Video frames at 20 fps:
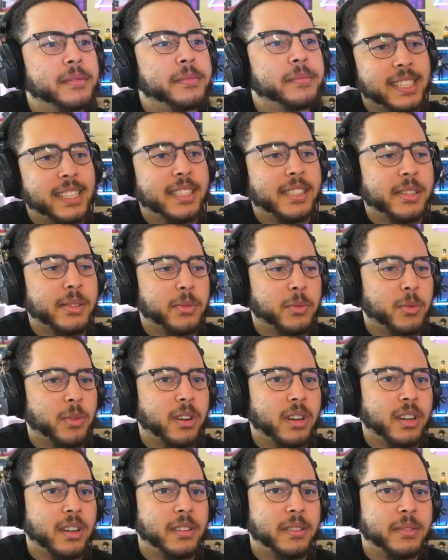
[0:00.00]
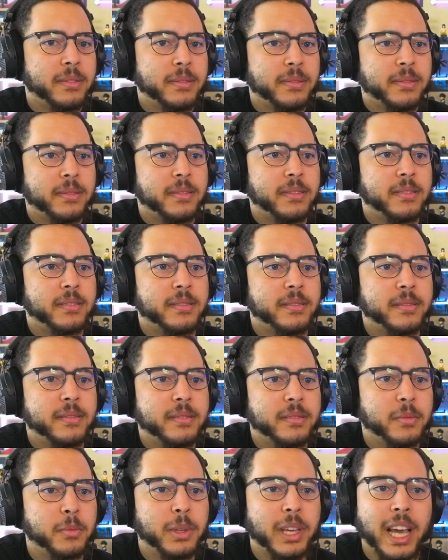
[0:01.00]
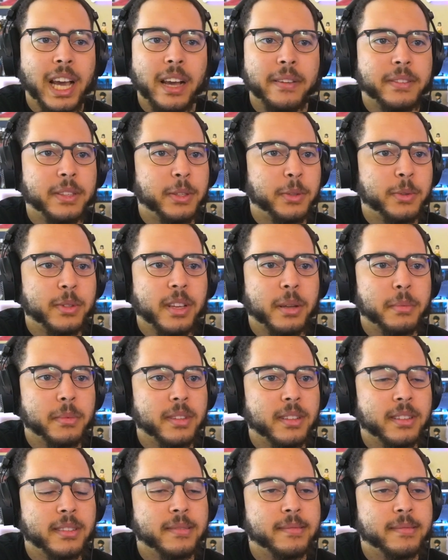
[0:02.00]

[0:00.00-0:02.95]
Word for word: This is rough. We have to do something.